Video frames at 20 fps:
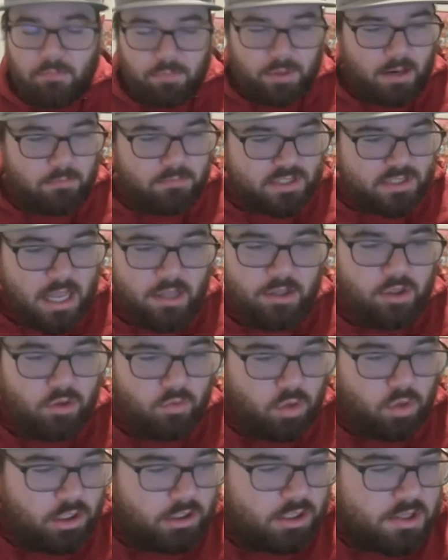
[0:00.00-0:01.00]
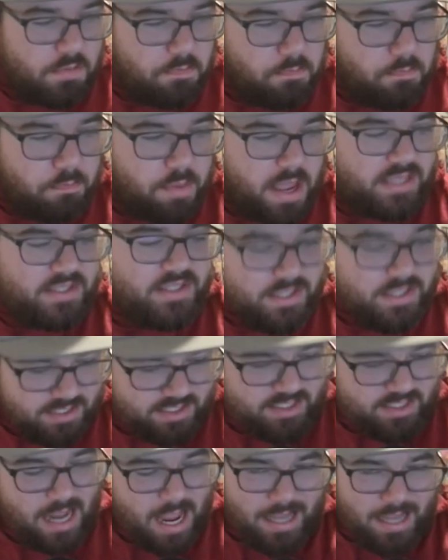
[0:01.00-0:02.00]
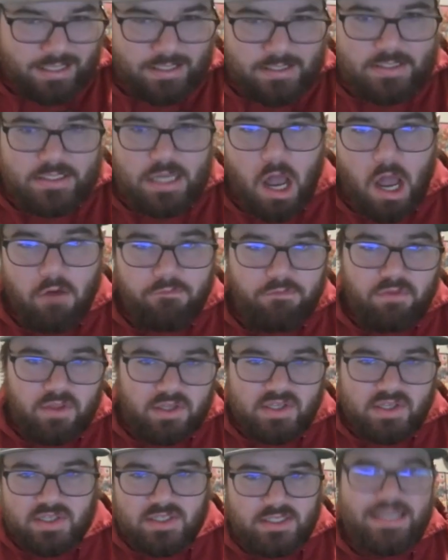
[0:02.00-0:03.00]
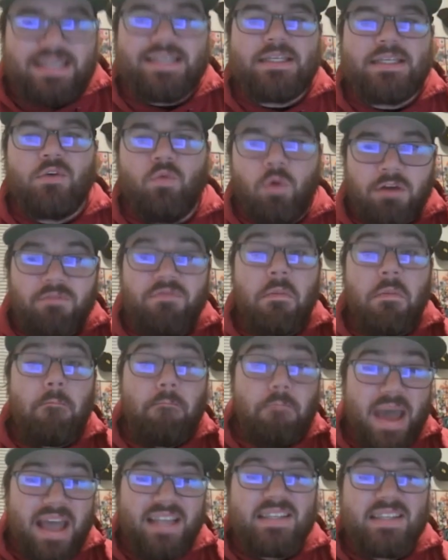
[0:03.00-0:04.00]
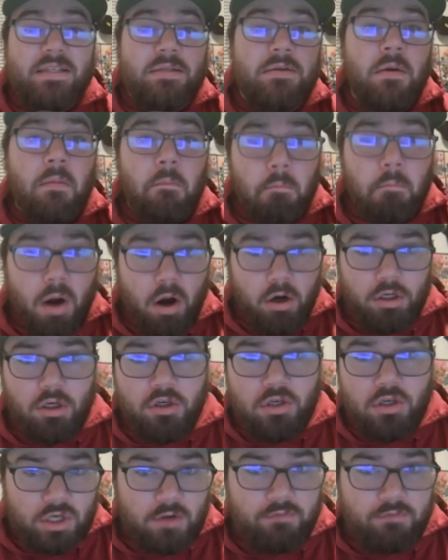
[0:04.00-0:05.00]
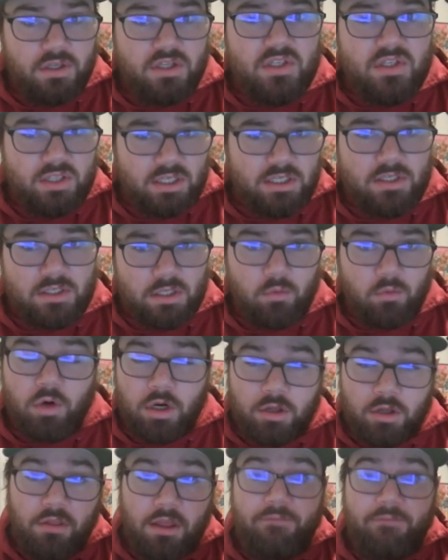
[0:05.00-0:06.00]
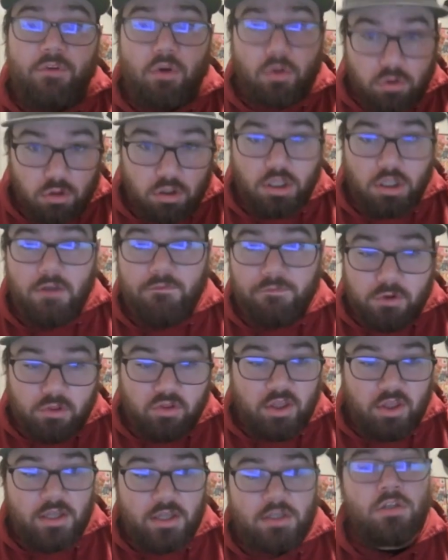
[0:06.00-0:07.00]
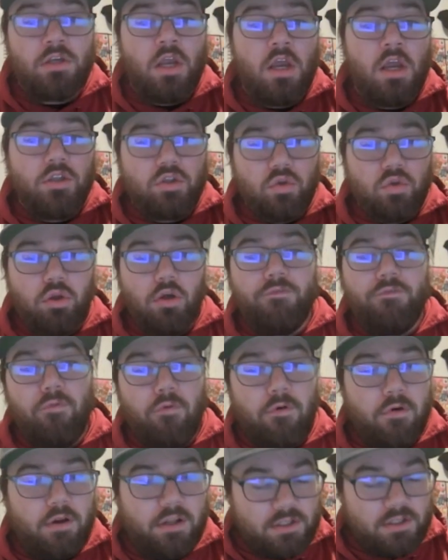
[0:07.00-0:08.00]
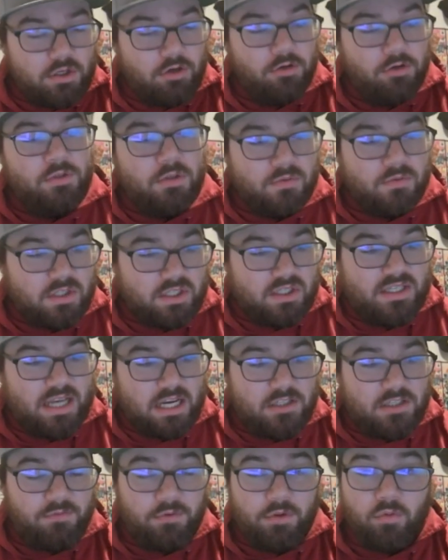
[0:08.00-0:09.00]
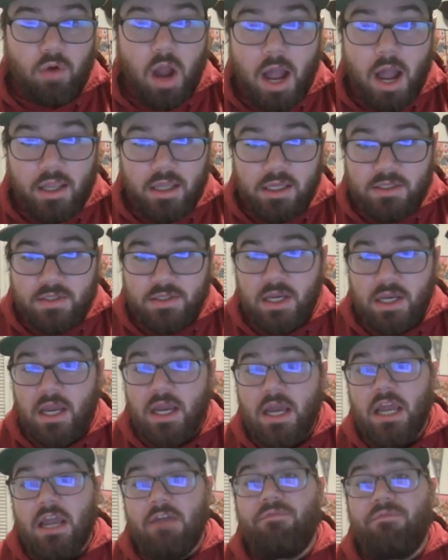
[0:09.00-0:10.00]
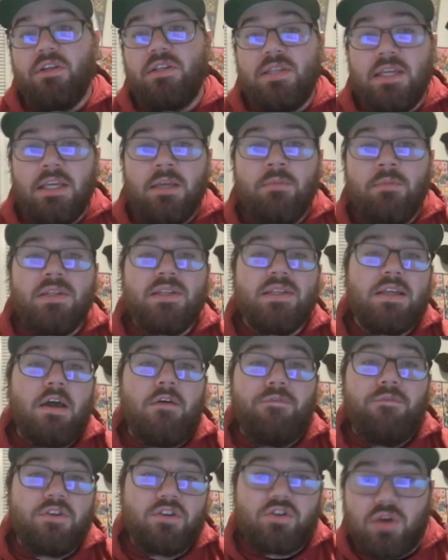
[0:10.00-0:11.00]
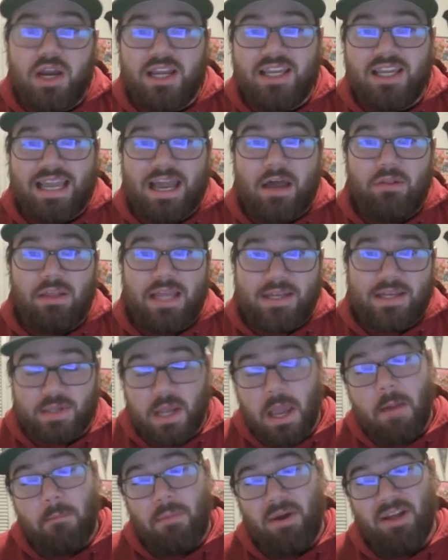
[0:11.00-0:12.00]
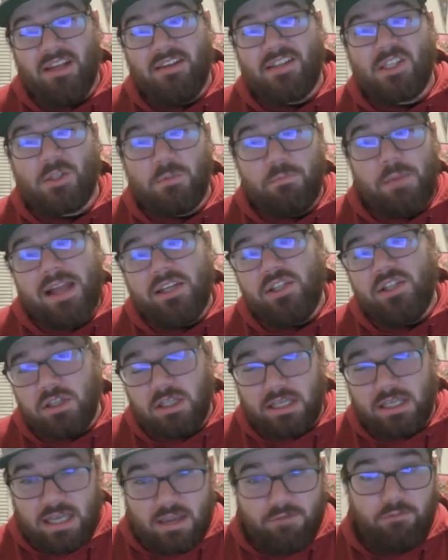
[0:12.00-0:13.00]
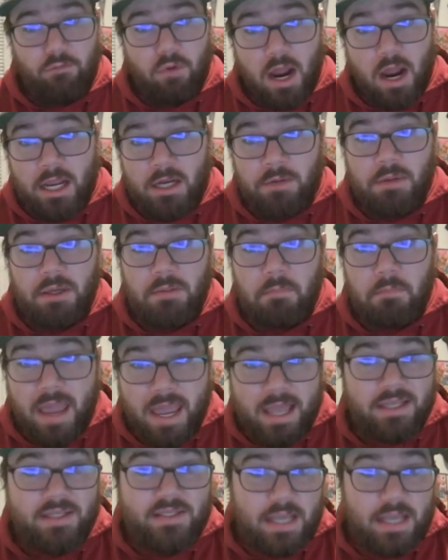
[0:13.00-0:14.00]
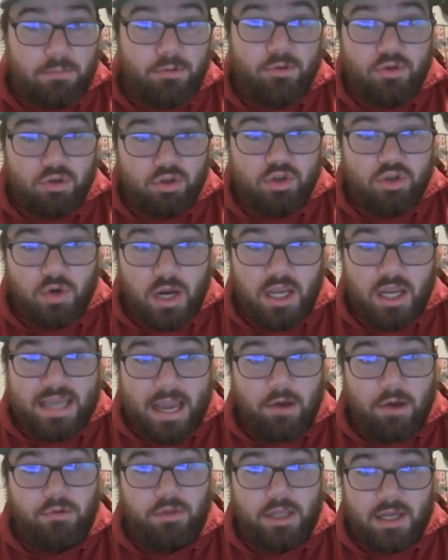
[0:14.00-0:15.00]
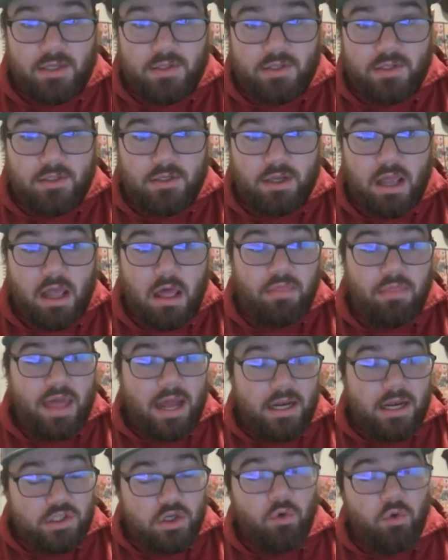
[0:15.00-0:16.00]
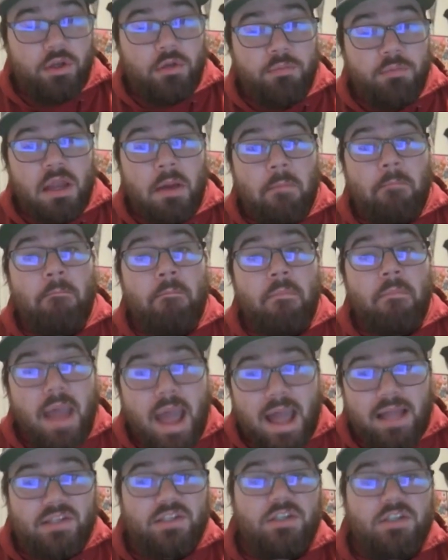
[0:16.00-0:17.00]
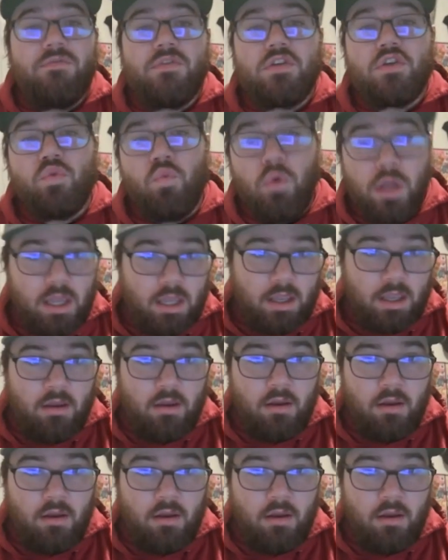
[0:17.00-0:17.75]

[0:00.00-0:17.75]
But I'm telling you, one of the best signs of this season, one of the best markers of this season, if you're looking for things to look for in terms of success for the Rockies, if the team itself is striking out less, but especially if Ryan McMahon is able to strike out less, that is going to be a massive swing